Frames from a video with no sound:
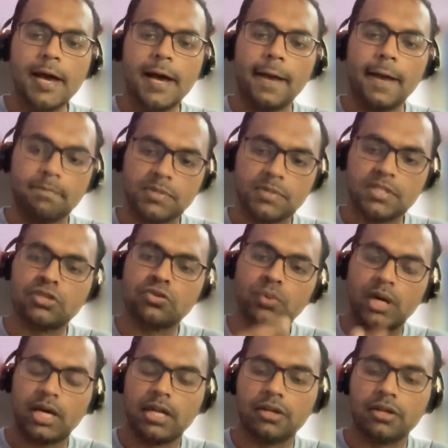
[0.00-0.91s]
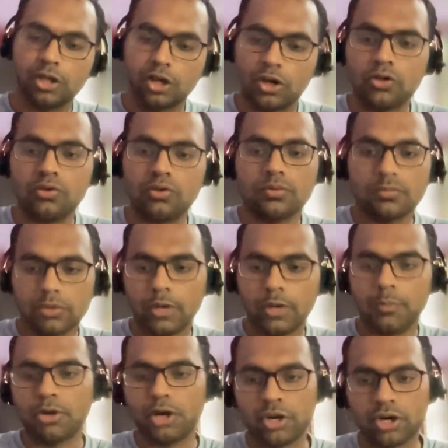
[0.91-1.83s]
And this is where
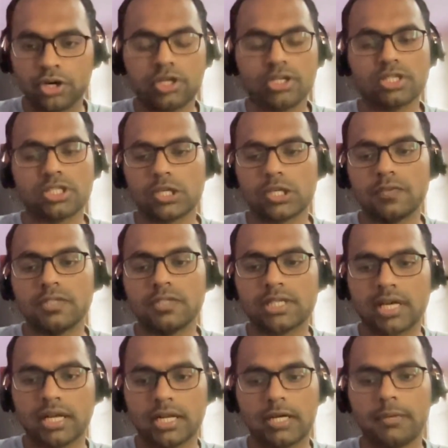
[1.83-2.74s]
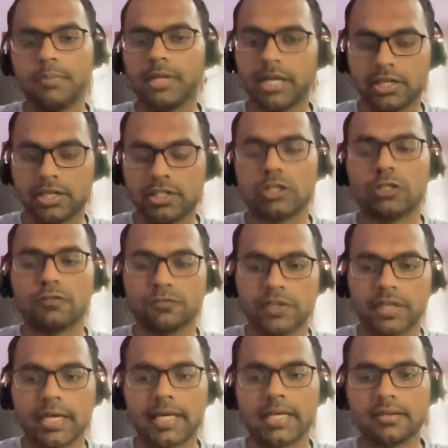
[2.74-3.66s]
your product or service can come in and solve
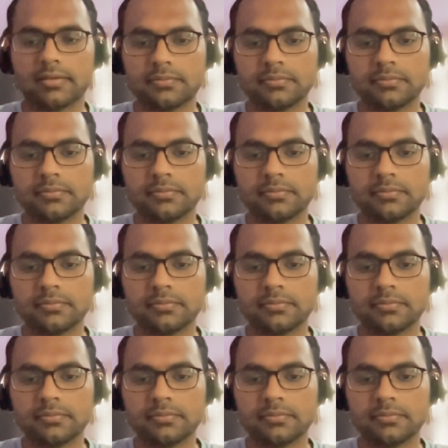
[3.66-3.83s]
for that.